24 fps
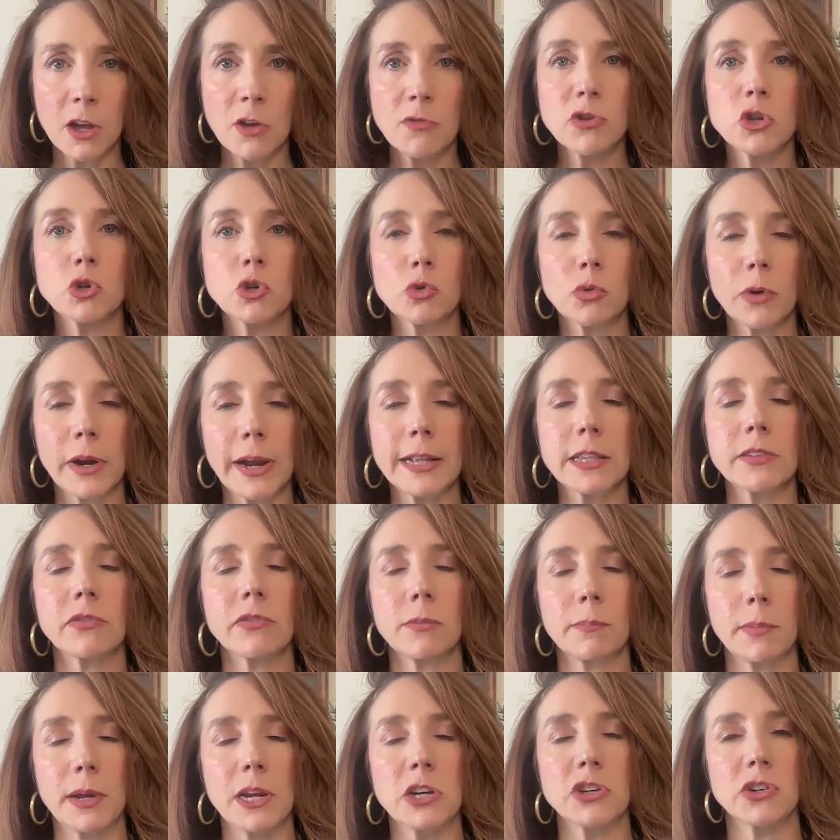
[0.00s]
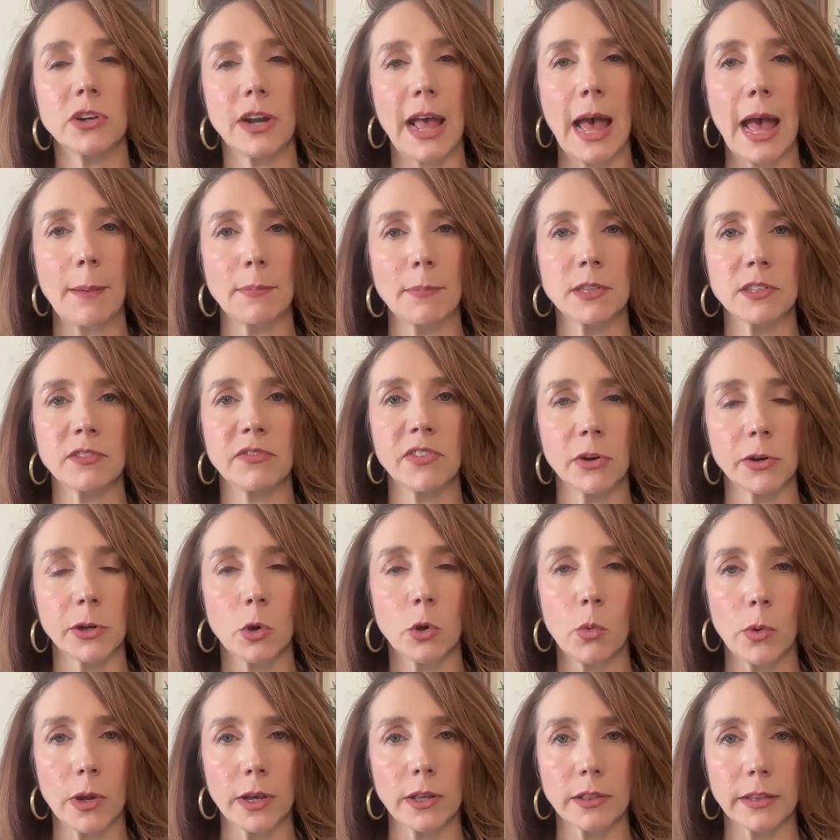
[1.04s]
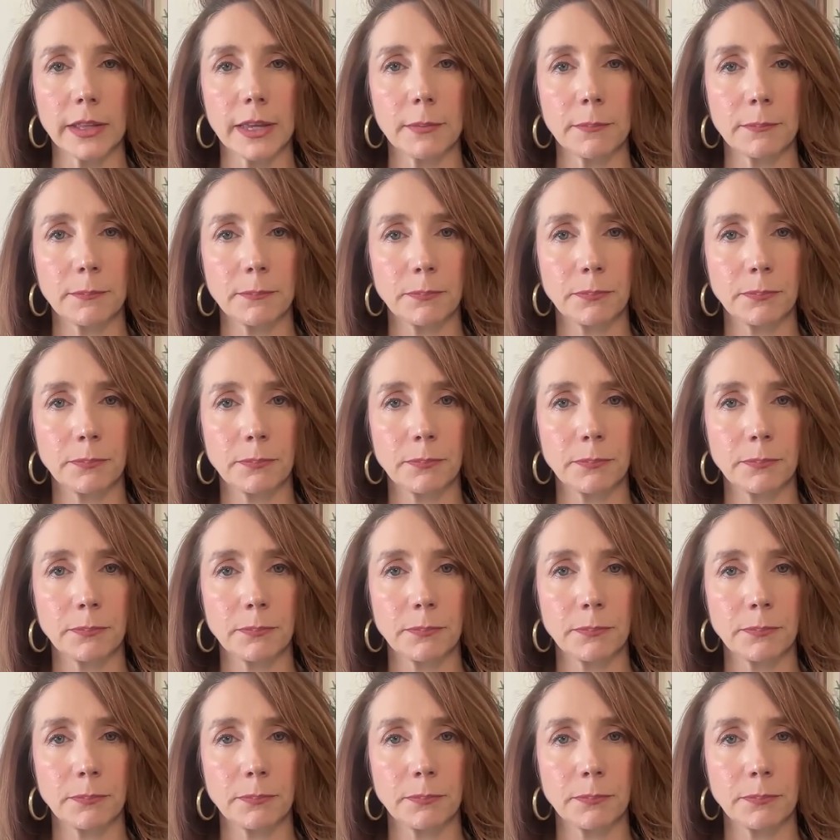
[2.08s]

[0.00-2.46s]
the transformation happens very quickly.